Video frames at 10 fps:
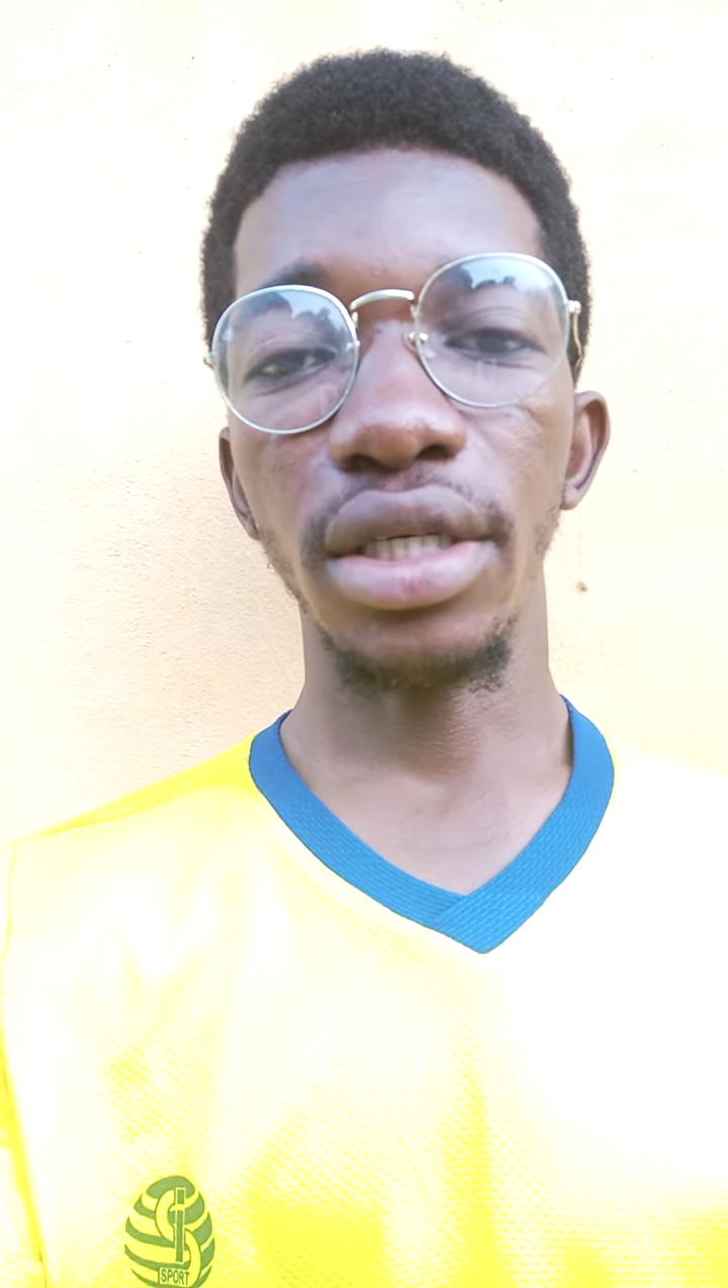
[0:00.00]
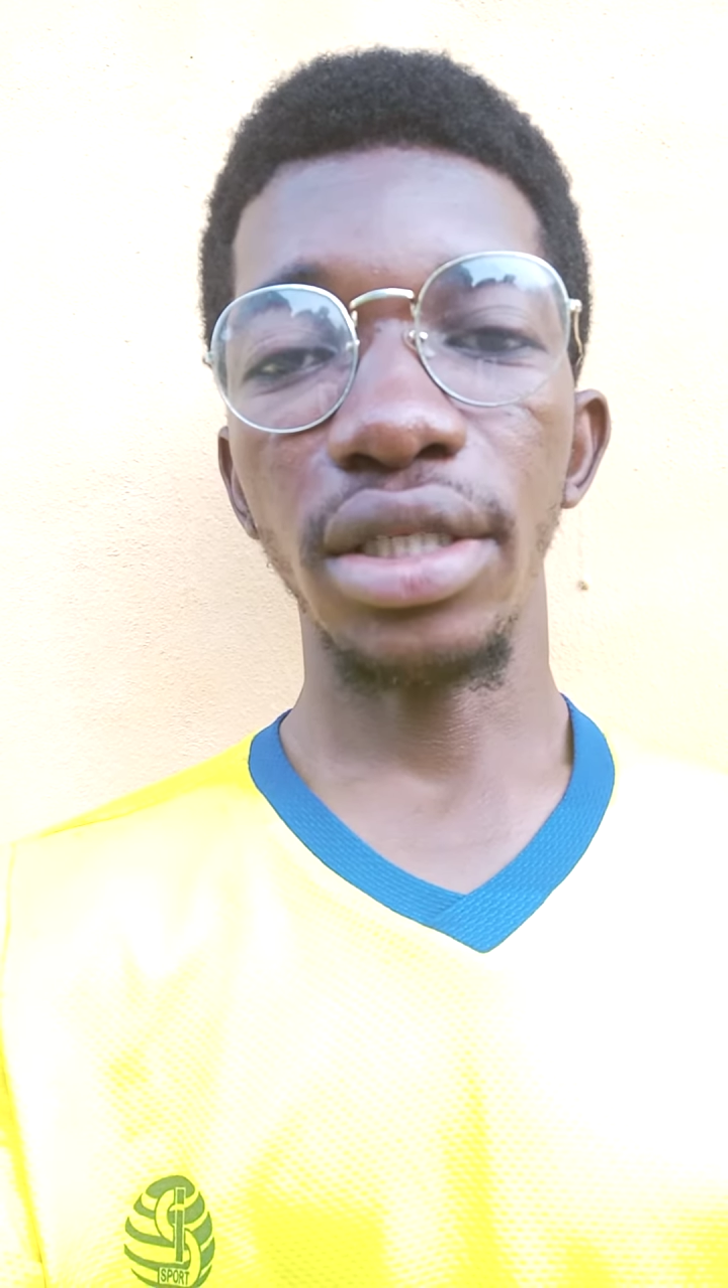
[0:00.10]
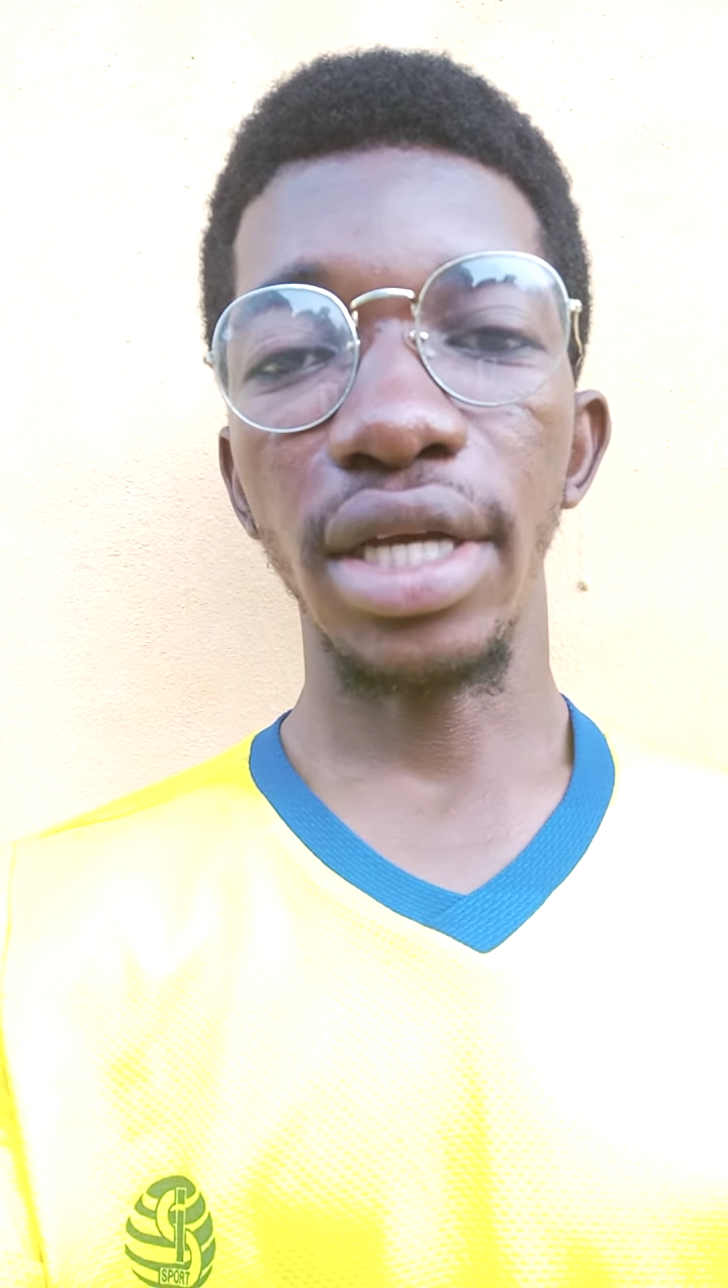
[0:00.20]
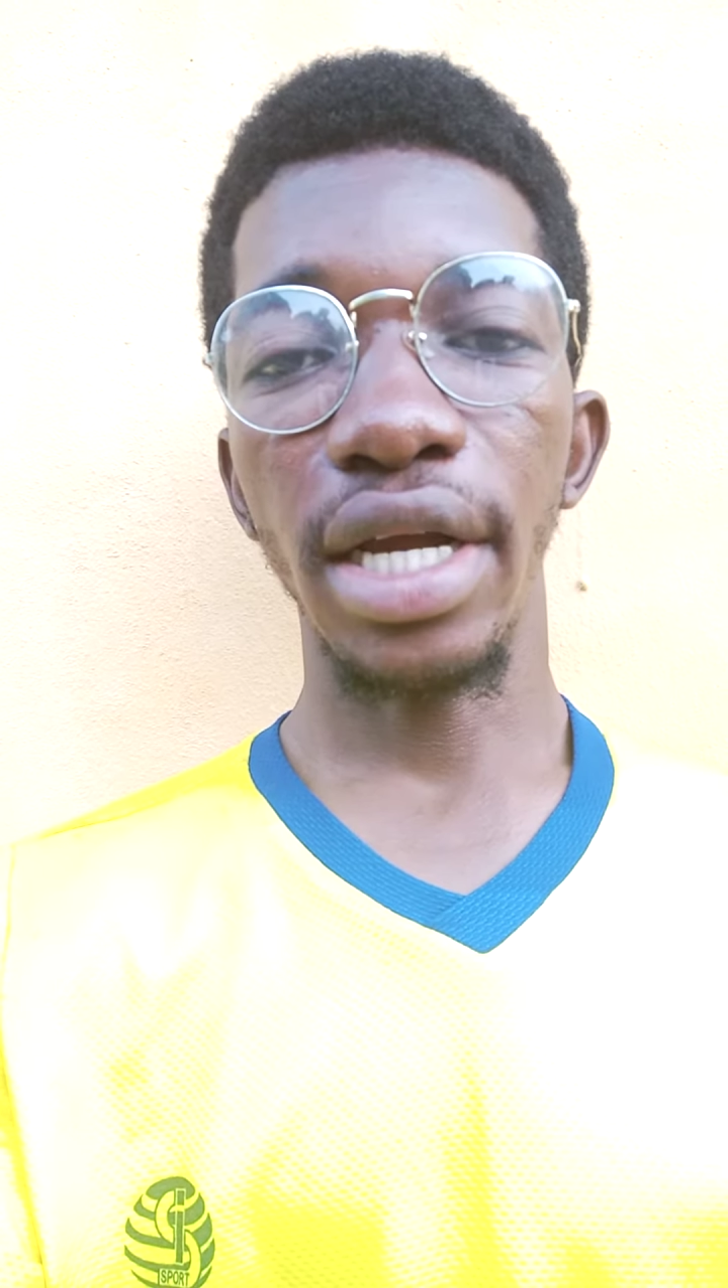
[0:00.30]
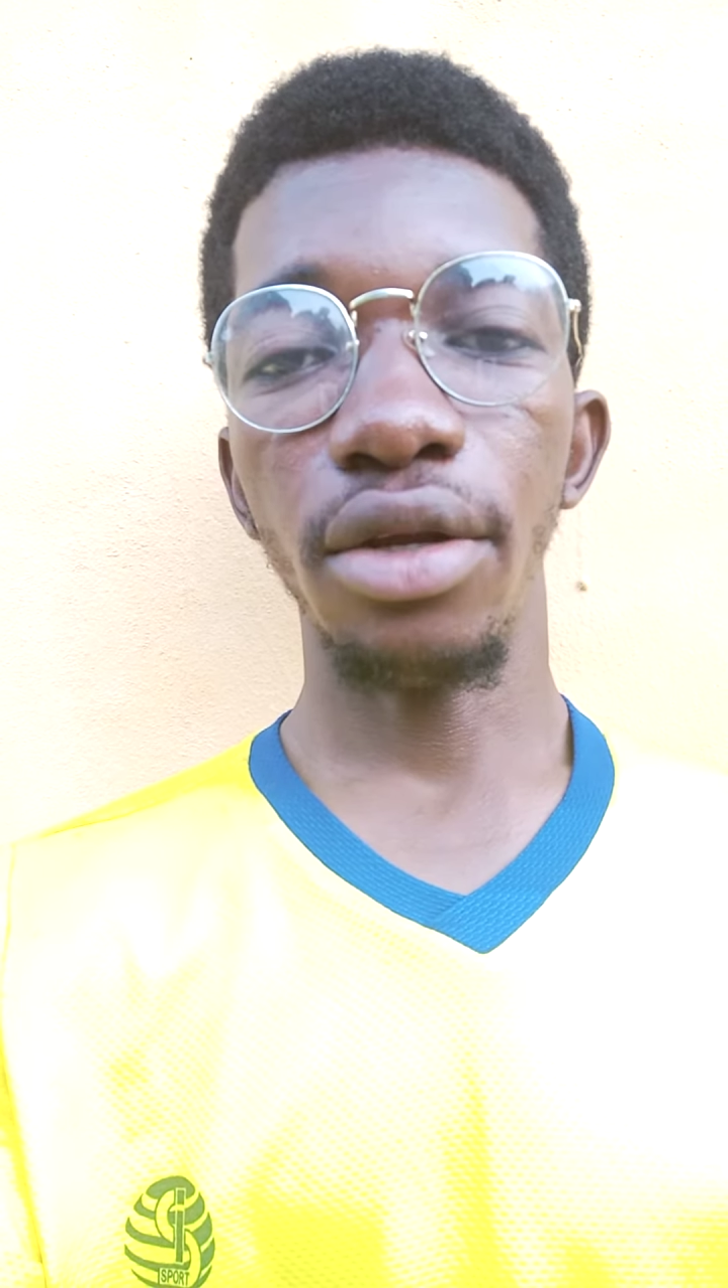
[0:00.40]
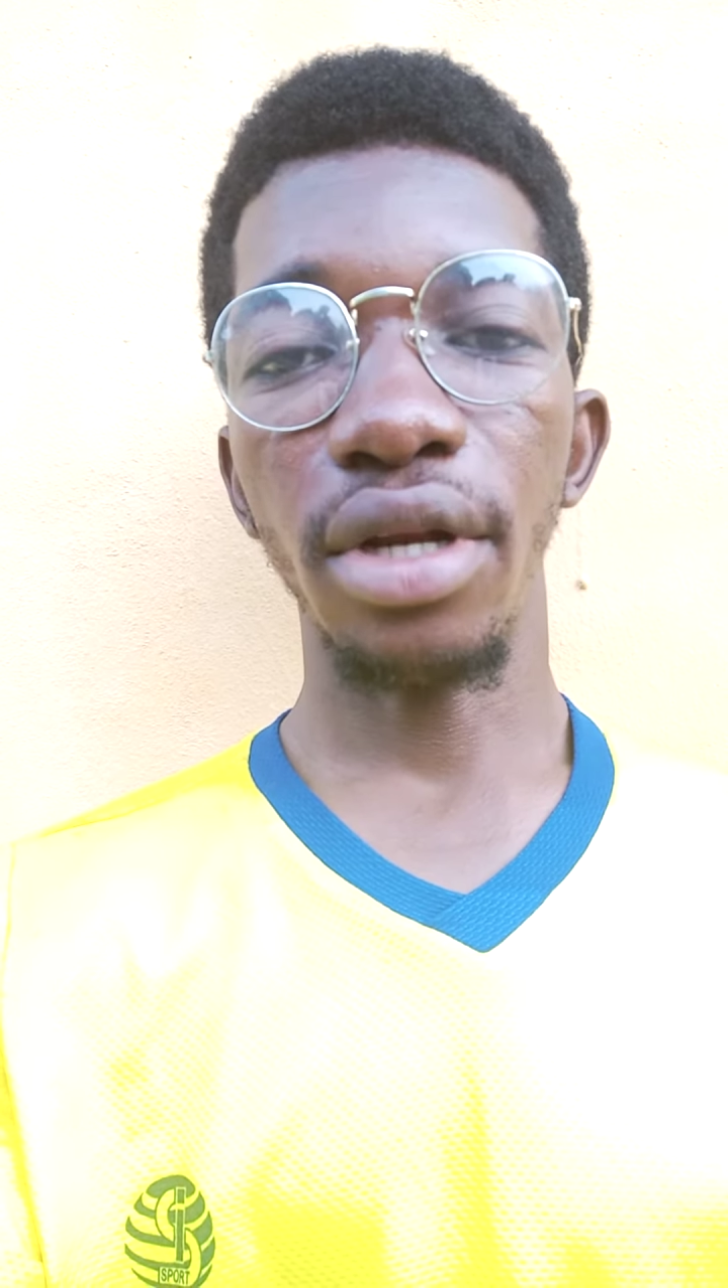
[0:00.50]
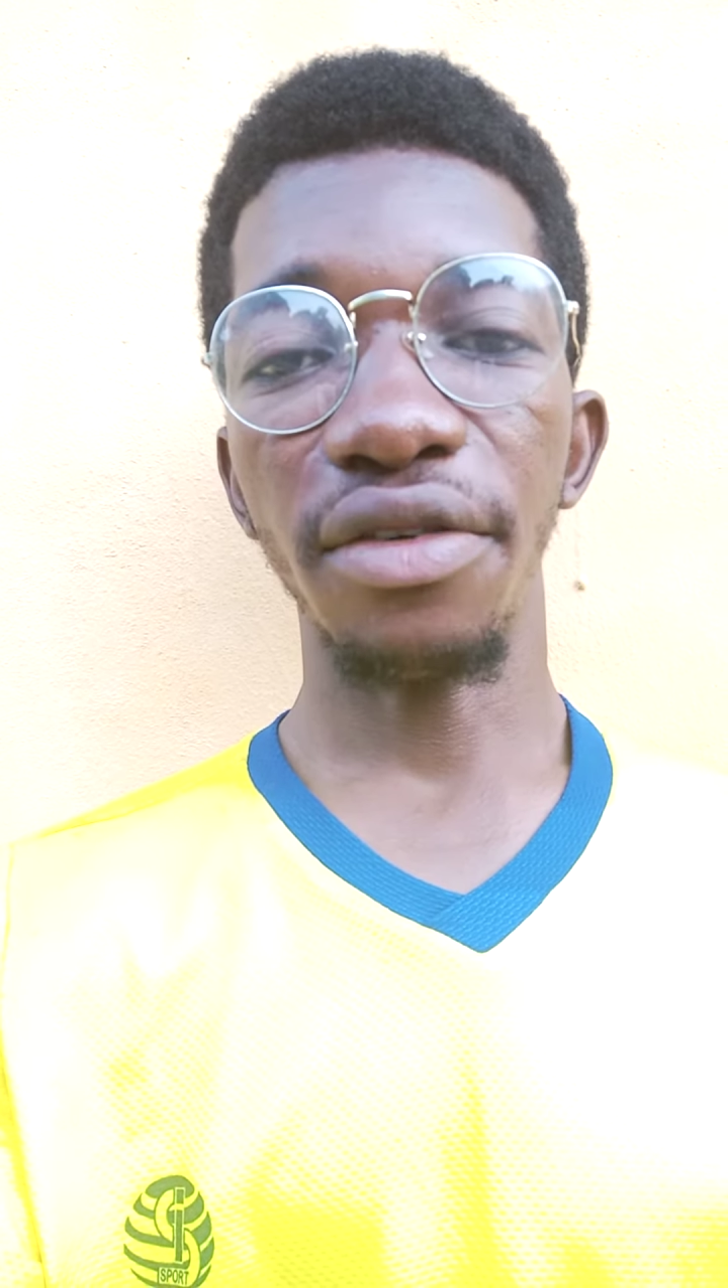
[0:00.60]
Sierra Leone,